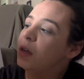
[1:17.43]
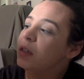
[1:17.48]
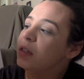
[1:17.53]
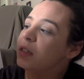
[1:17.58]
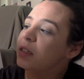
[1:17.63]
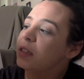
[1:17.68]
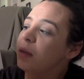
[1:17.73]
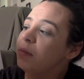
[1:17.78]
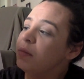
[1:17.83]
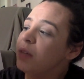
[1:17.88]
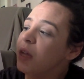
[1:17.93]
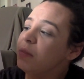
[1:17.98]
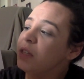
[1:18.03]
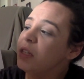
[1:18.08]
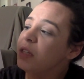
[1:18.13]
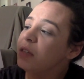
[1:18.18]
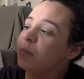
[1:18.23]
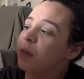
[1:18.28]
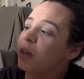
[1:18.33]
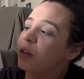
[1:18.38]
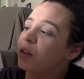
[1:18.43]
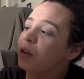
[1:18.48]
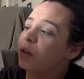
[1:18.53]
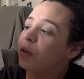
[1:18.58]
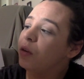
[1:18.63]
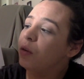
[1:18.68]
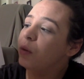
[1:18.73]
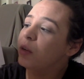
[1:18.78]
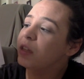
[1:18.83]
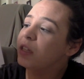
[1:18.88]
Sometimes his mother,
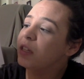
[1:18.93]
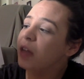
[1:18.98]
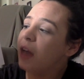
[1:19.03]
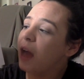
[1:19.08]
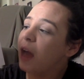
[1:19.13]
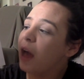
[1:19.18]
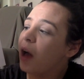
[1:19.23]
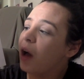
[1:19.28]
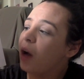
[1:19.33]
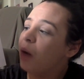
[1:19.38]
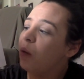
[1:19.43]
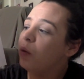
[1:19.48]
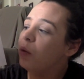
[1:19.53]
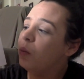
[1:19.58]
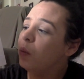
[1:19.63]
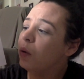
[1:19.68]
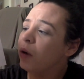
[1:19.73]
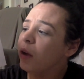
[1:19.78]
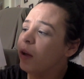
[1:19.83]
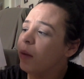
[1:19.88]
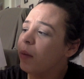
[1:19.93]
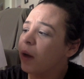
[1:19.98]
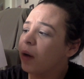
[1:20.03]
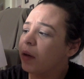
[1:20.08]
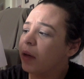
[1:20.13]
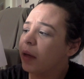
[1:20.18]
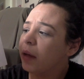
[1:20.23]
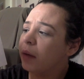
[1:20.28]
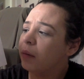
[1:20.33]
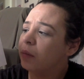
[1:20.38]
who was a cow, would worry
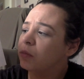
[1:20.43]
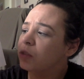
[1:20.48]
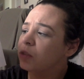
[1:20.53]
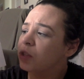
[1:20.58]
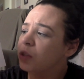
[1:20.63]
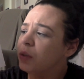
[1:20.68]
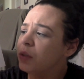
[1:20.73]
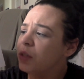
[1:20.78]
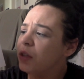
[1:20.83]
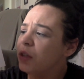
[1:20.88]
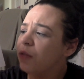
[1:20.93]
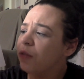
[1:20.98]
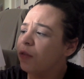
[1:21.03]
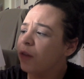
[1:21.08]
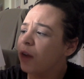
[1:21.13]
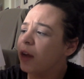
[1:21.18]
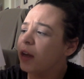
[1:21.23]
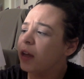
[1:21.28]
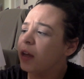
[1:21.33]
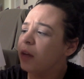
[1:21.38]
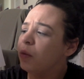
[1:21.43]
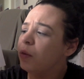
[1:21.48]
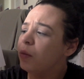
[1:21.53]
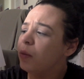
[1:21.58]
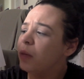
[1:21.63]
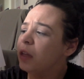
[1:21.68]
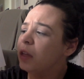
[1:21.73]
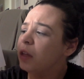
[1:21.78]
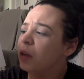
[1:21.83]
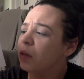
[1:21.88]
about him. She was afraid he would
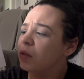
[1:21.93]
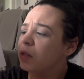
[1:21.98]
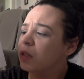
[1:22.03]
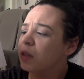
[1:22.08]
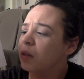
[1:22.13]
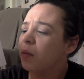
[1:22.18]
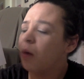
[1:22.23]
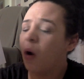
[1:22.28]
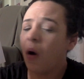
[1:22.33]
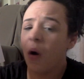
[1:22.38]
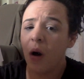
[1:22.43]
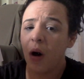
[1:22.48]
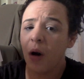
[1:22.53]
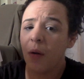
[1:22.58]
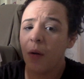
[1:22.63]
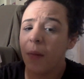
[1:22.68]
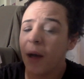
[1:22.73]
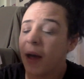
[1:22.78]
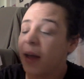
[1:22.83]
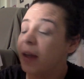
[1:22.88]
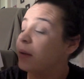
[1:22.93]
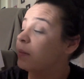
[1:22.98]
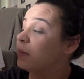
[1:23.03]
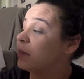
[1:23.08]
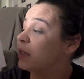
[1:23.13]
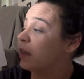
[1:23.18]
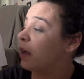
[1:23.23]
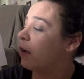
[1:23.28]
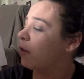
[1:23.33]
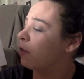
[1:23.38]
be lonesome all by
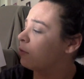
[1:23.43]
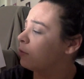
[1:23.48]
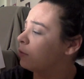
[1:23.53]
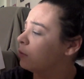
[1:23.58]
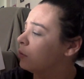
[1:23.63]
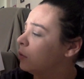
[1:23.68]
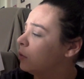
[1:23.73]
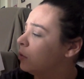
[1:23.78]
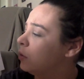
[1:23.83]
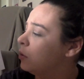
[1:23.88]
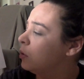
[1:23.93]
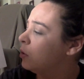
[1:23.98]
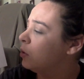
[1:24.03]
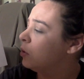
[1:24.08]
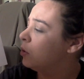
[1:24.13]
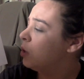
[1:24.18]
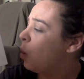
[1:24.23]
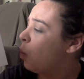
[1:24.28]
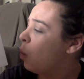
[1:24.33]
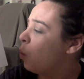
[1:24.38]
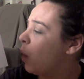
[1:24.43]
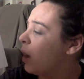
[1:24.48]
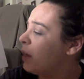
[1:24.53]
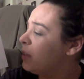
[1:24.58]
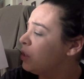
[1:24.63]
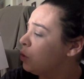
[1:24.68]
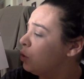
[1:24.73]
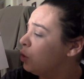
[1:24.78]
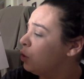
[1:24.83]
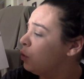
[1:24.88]
himself. "Why
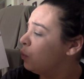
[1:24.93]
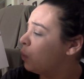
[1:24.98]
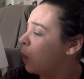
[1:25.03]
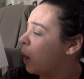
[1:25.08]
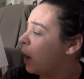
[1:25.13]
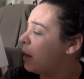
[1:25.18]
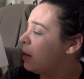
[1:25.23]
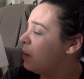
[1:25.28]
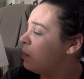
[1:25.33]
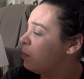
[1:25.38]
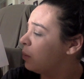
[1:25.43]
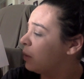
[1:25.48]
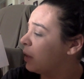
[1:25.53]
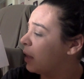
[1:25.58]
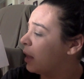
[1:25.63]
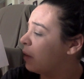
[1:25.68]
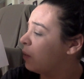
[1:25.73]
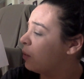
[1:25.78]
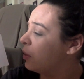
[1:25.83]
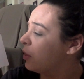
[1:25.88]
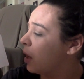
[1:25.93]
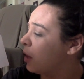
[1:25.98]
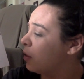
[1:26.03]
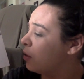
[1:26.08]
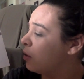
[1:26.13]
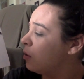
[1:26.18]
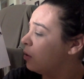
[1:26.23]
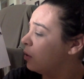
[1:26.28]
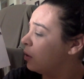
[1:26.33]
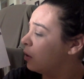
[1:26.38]
don't you run and play with
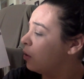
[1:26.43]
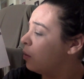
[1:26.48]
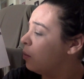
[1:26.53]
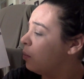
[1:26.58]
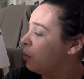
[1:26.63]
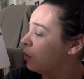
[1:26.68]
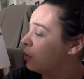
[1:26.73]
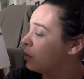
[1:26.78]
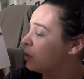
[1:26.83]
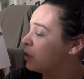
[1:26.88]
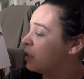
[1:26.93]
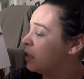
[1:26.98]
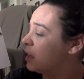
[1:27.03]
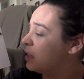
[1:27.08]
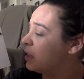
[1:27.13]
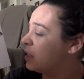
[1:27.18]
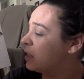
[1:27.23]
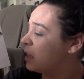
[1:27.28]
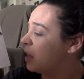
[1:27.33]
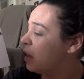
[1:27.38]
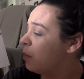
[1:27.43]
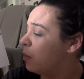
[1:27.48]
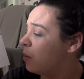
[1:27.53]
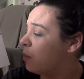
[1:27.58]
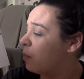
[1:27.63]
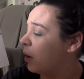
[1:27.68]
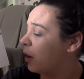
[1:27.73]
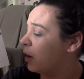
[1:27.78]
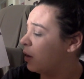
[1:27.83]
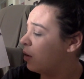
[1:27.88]
other little bulls and skip and
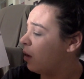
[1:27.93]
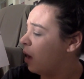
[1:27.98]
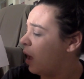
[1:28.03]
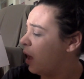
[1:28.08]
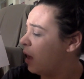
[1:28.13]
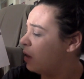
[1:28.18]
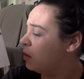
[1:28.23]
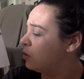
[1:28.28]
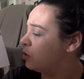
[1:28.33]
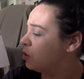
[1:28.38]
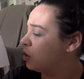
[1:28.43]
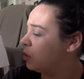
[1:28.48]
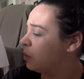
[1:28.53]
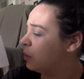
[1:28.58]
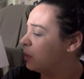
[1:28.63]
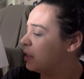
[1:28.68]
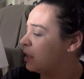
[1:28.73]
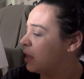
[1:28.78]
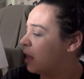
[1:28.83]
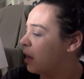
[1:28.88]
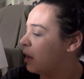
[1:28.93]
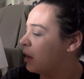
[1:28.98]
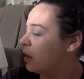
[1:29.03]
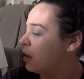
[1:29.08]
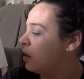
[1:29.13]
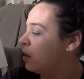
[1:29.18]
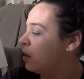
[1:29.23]
butt your head?" she would say.